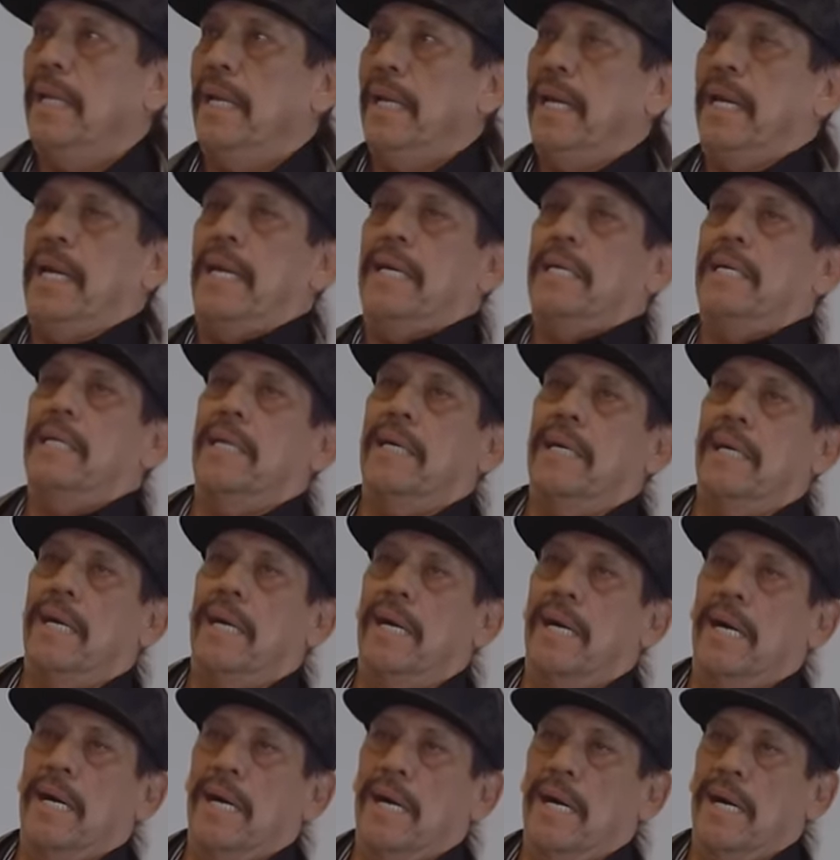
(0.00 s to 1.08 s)
And
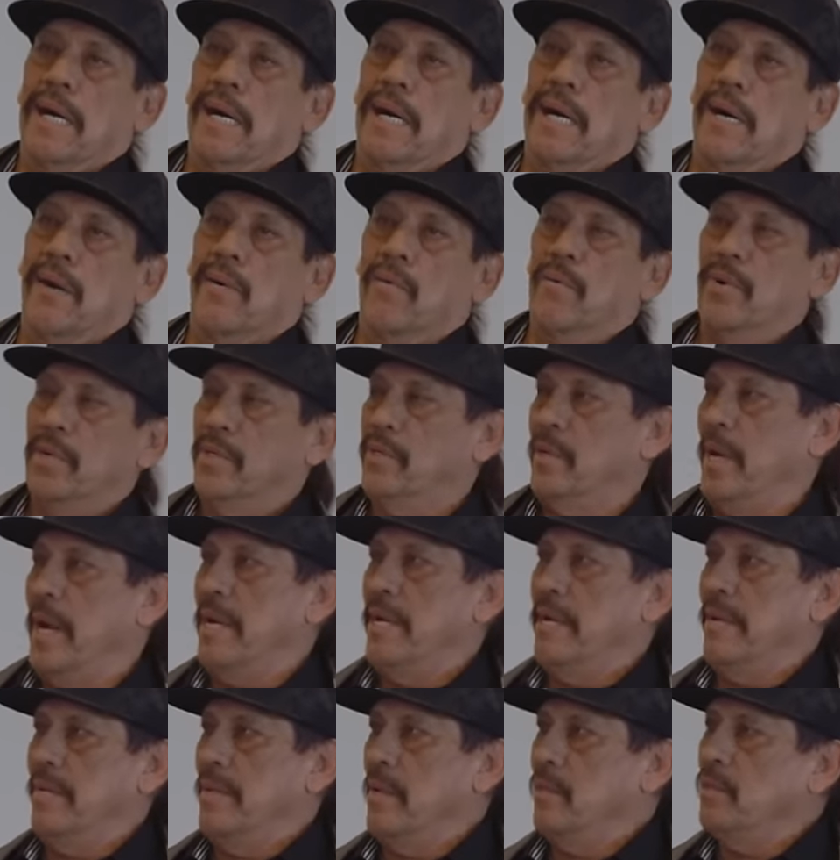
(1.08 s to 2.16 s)
we're
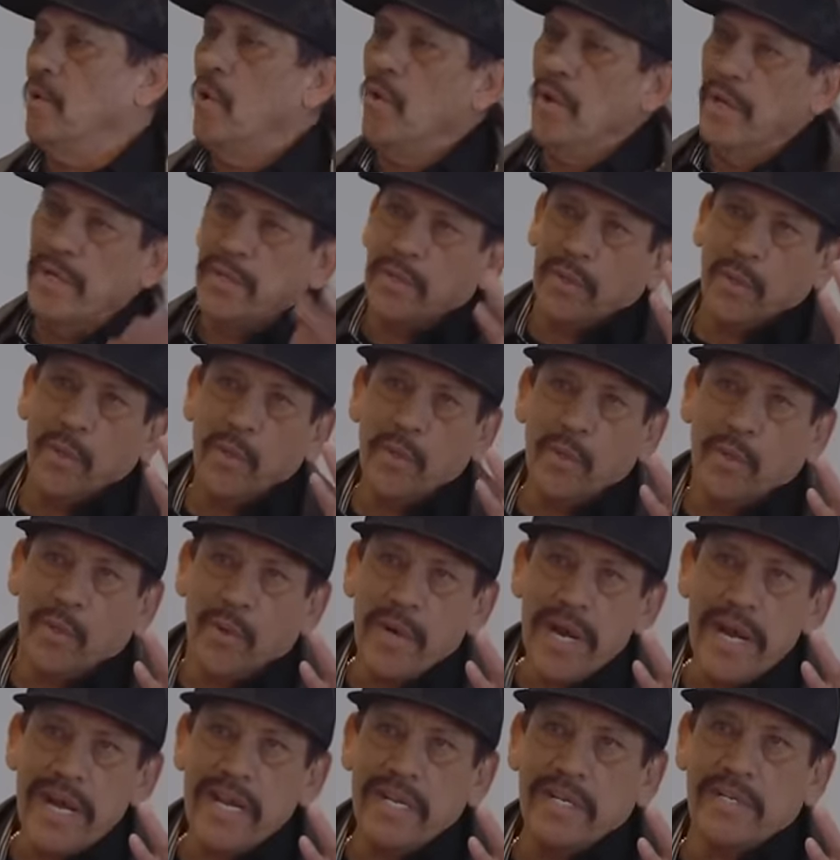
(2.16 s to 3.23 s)
trying to, there's only two
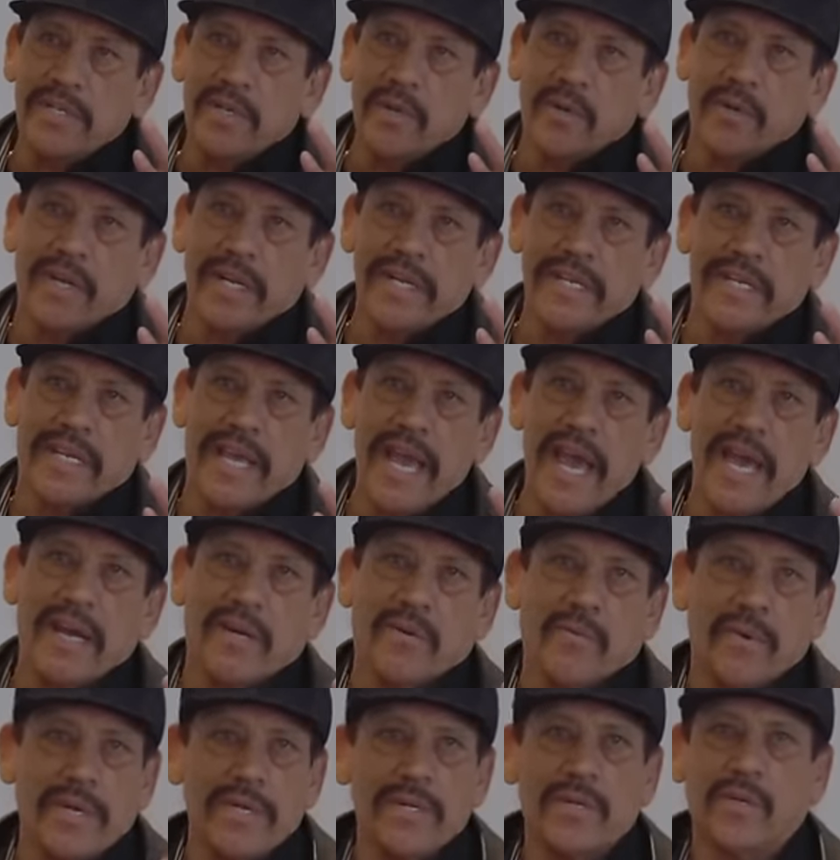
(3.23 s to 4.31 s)
greetings you can
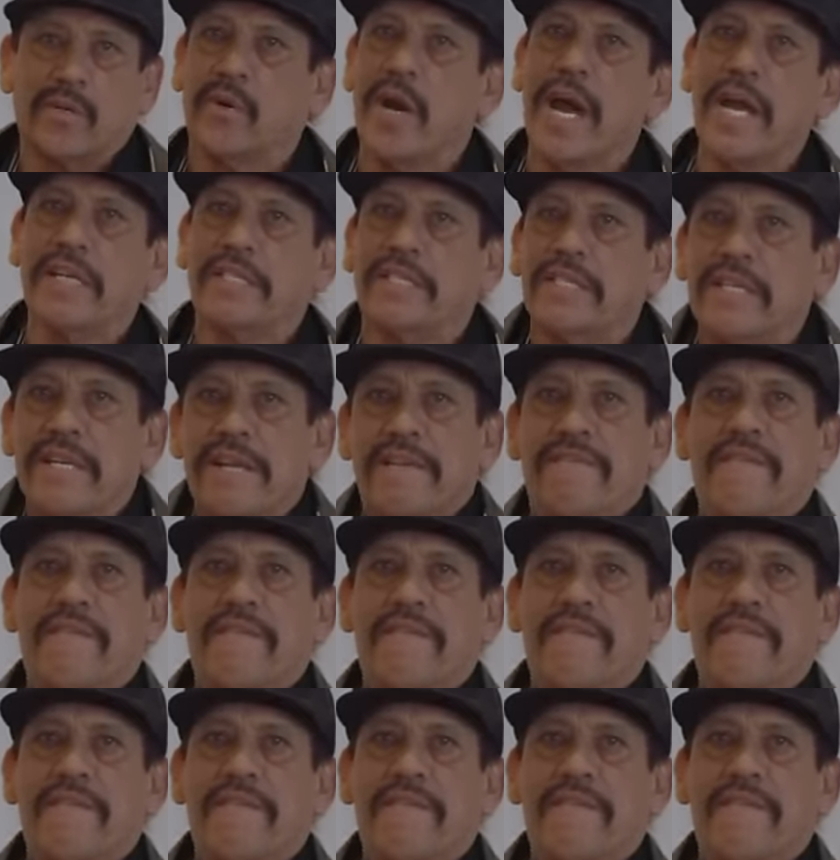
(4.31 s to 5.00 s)
get when you crash an